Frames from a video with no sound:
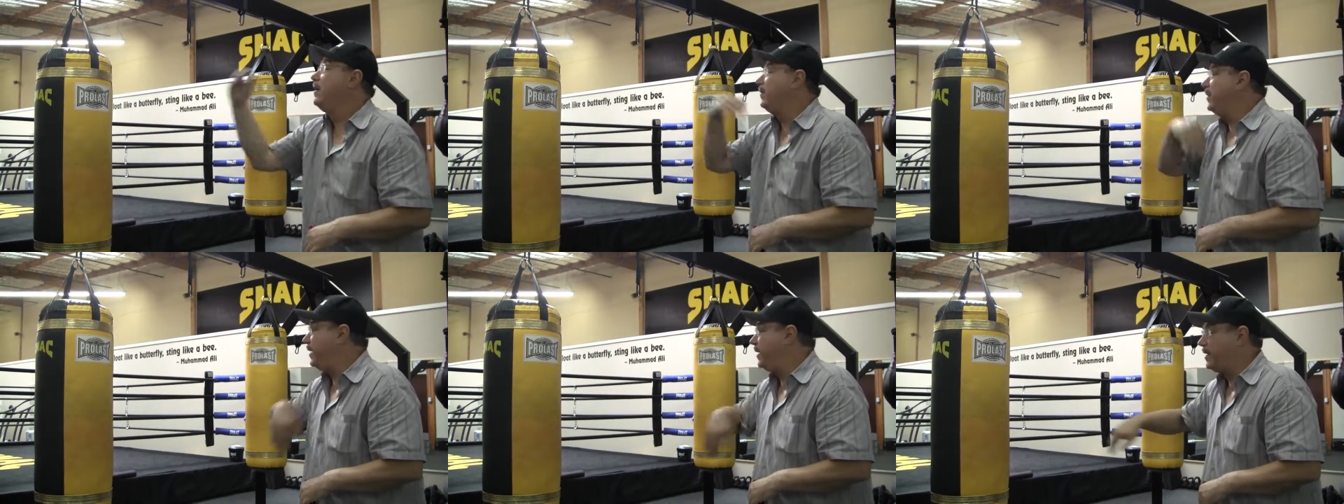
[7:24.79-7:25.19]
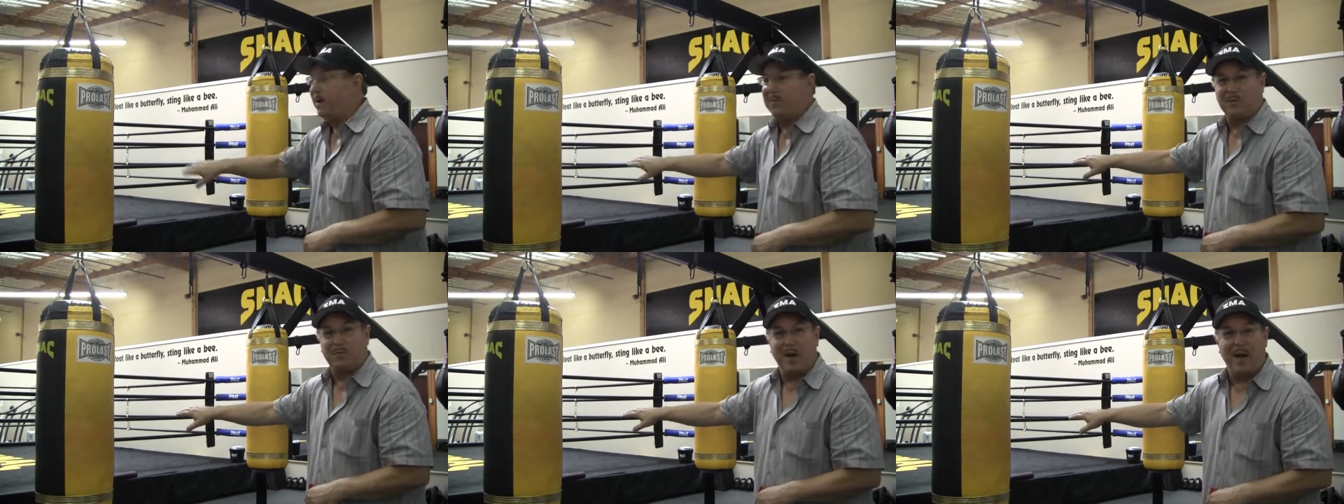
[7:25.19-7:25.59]
Then he
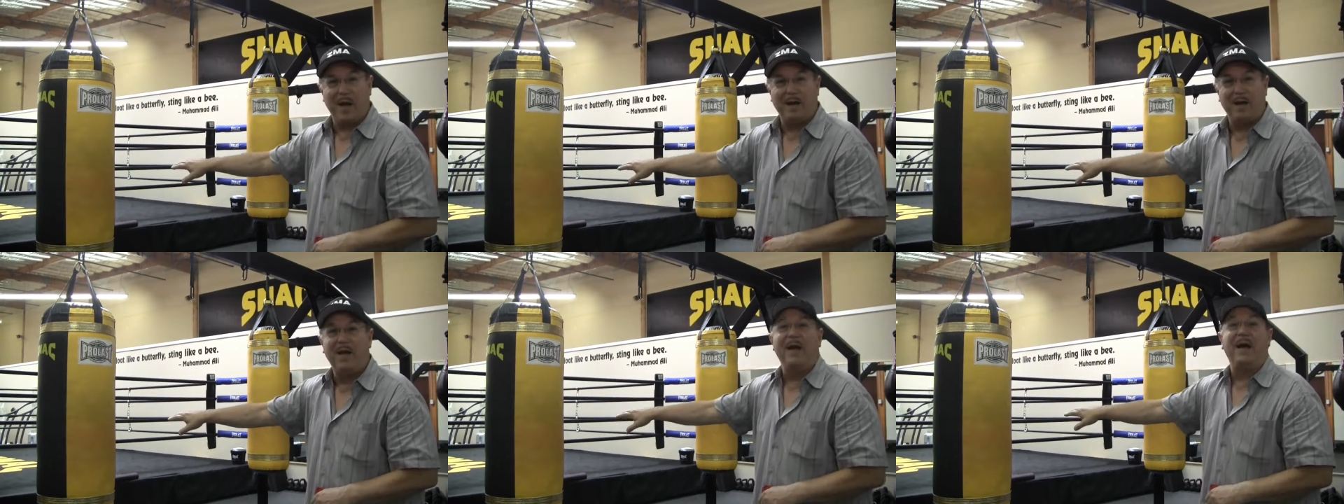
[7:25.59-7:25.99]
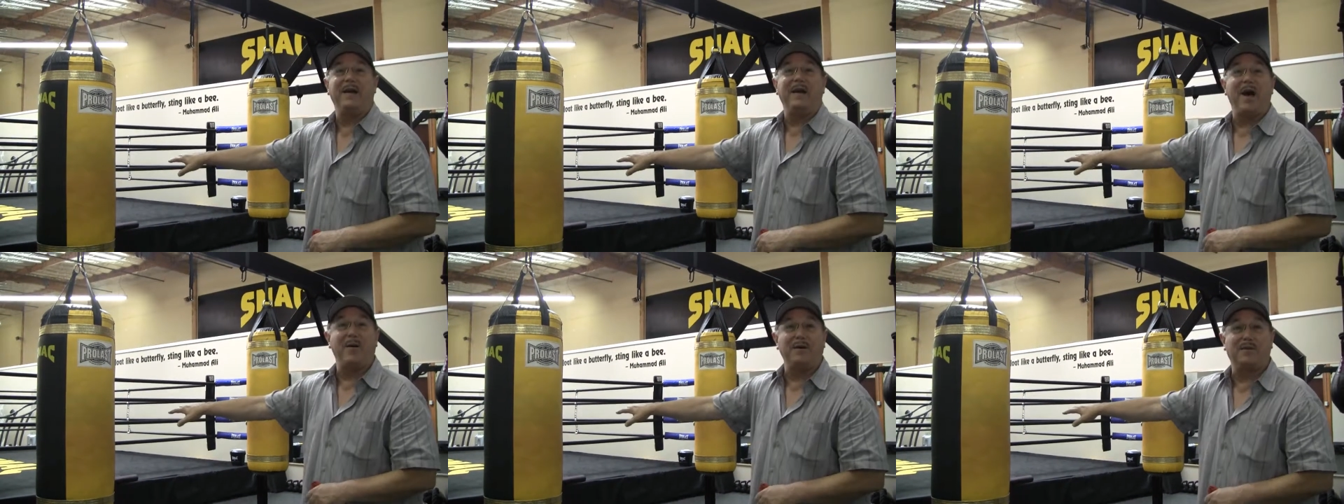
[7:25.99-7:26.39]
comes back, and
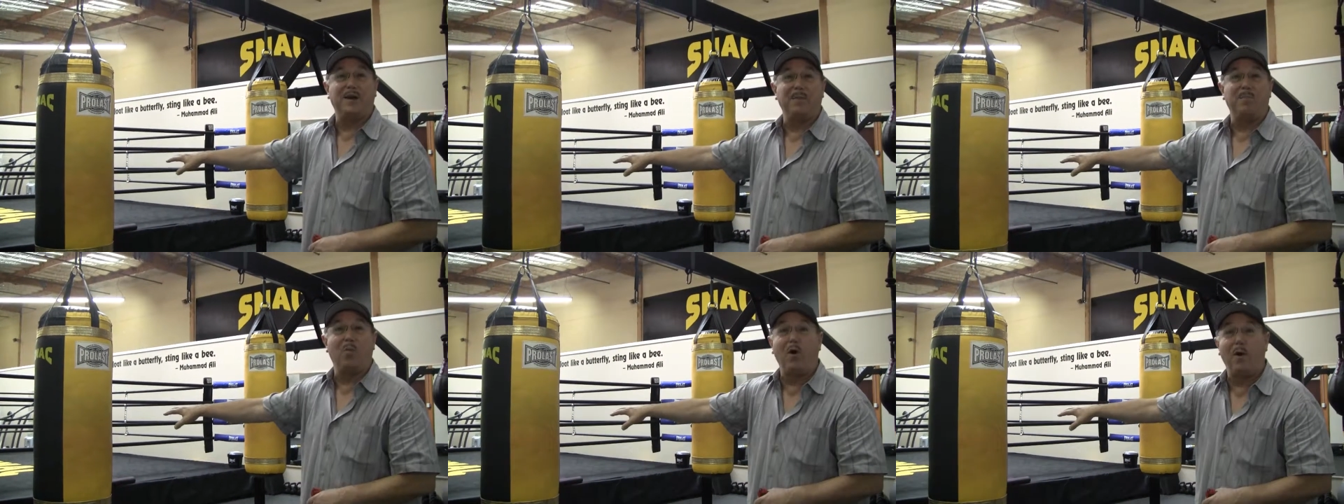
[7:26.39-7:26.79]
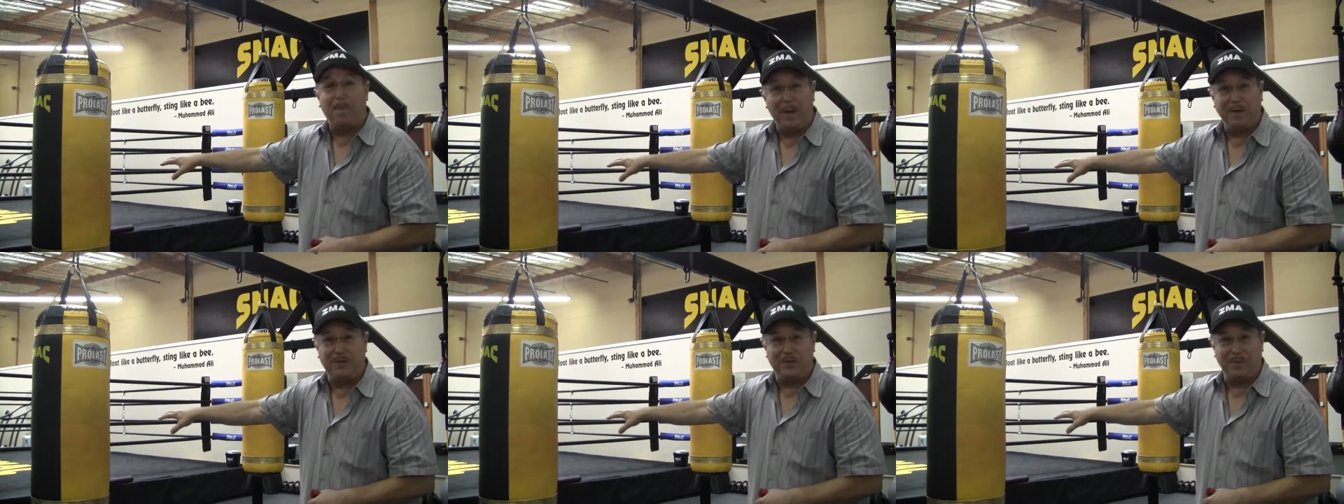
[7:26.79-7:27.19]
now he's got more
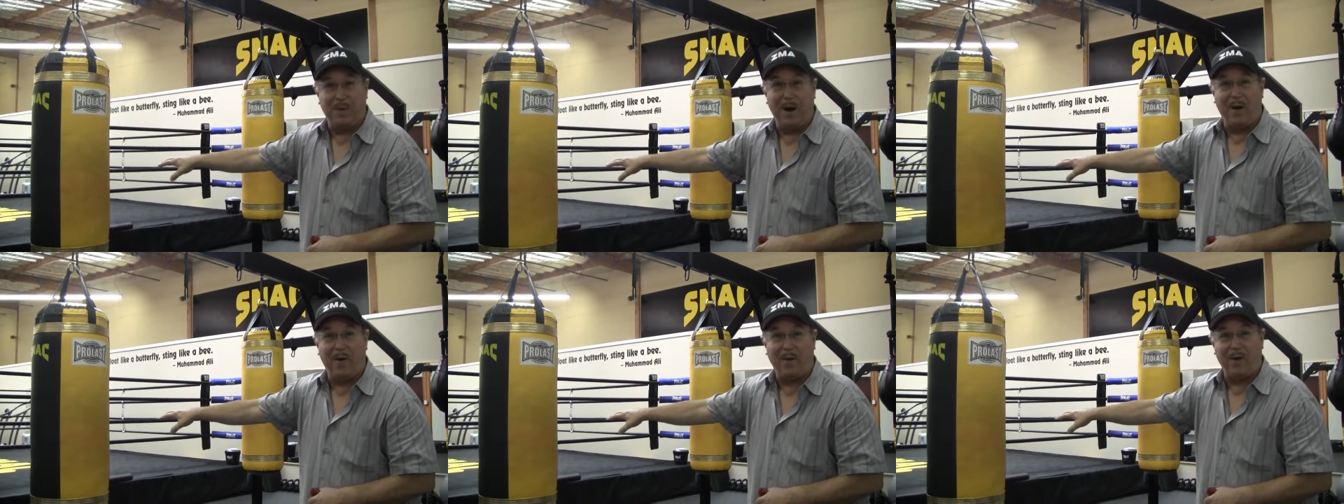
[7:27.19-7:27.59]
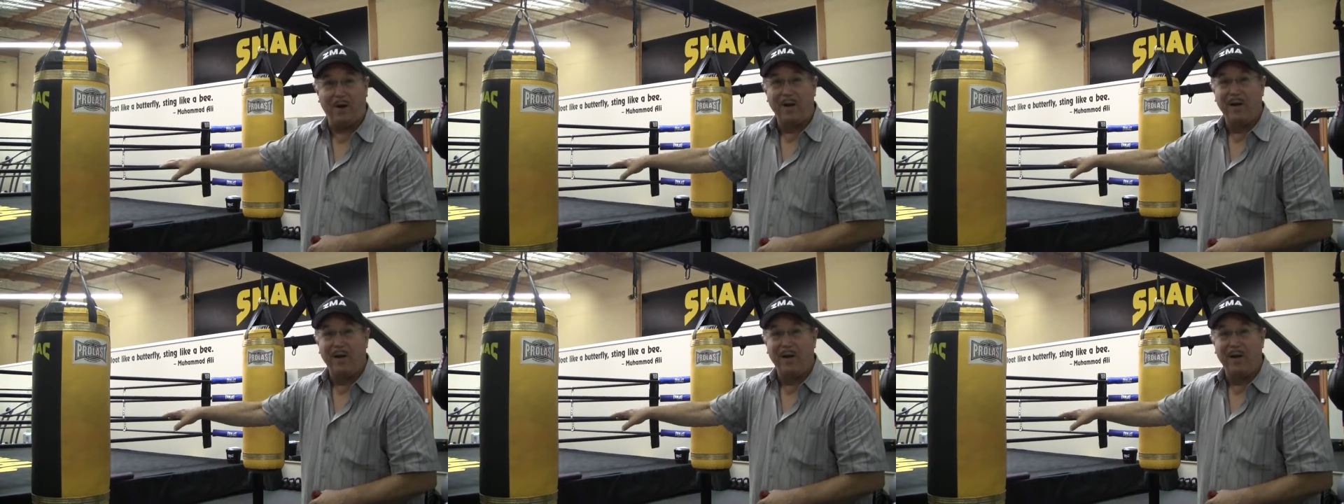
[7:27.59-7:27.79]
punching power.